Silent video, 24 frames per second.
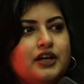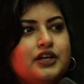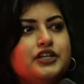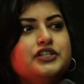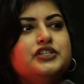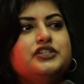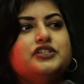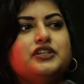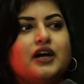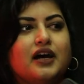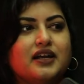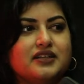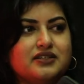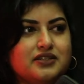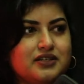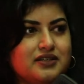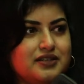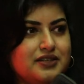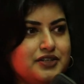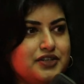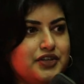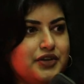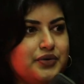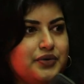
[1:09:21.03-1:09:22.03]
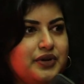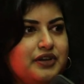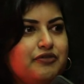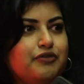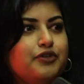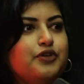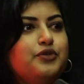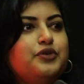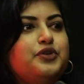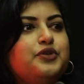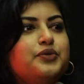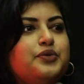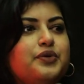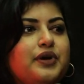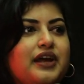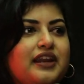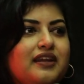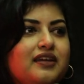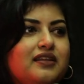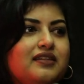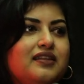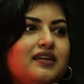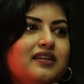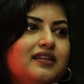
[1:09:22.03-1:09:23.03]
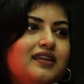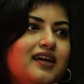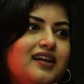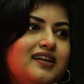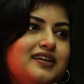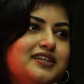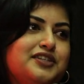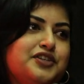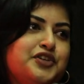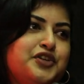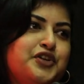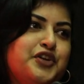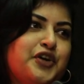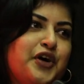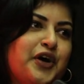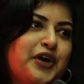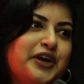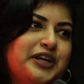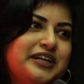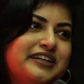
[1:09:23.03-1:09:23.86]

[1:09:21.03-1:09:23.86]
judges you if you do anything that is not